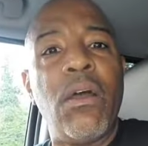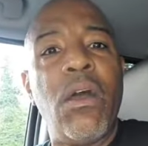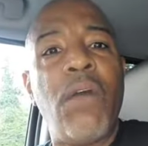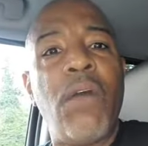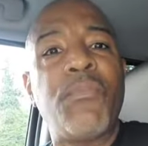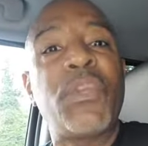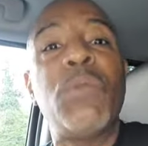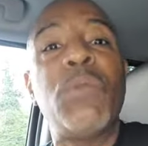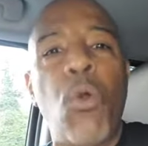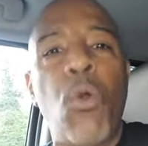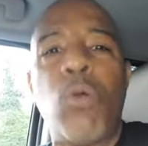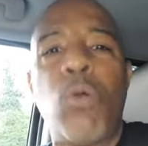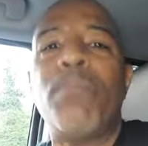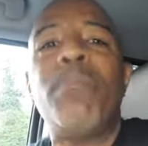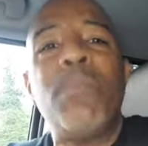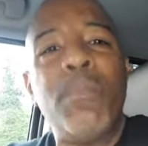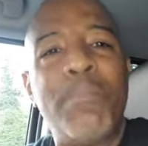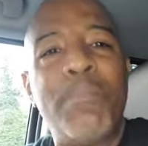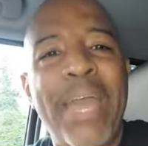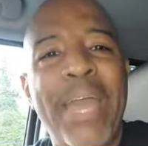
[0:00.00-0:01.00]
of, or
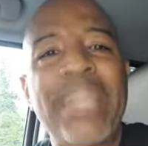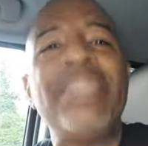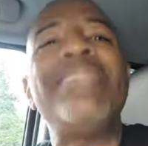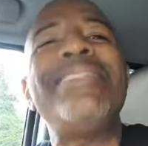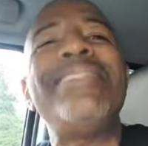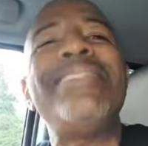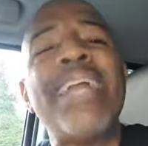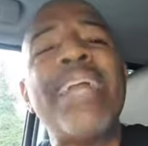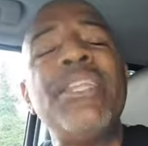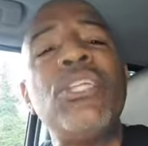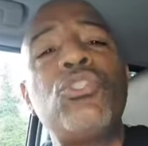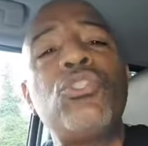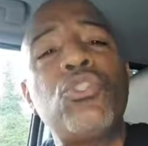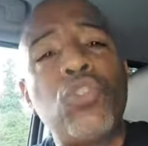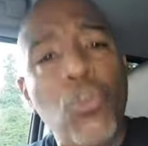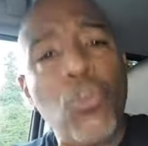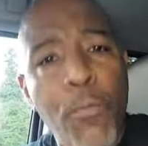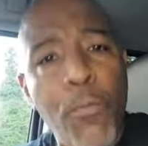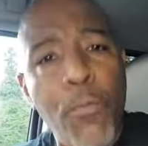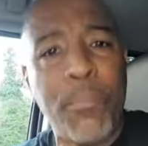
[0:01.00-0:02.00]
better,
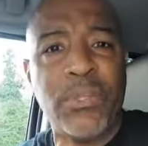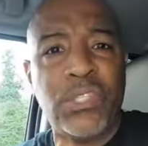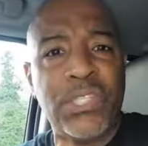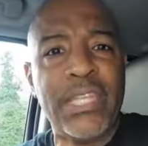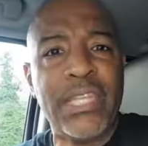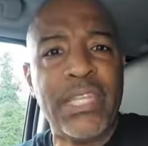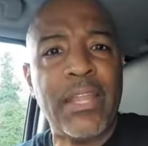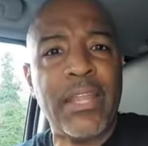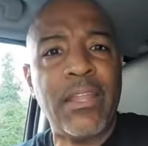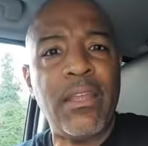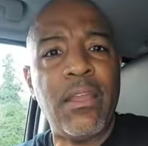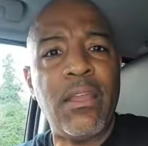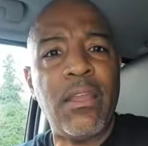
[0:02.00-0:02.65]
92%